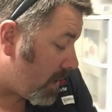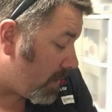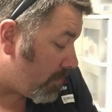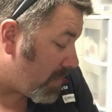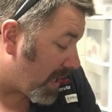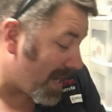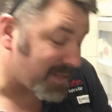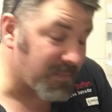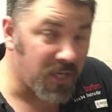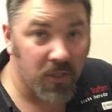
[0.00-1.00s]
But
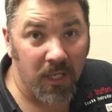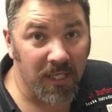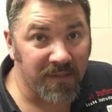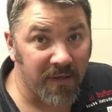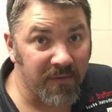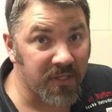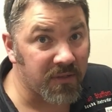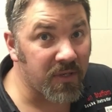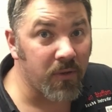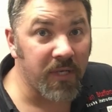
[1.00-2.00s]
guys, make sure you get it serviced.
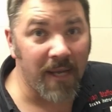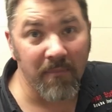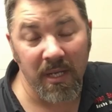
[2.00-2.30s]
There's no time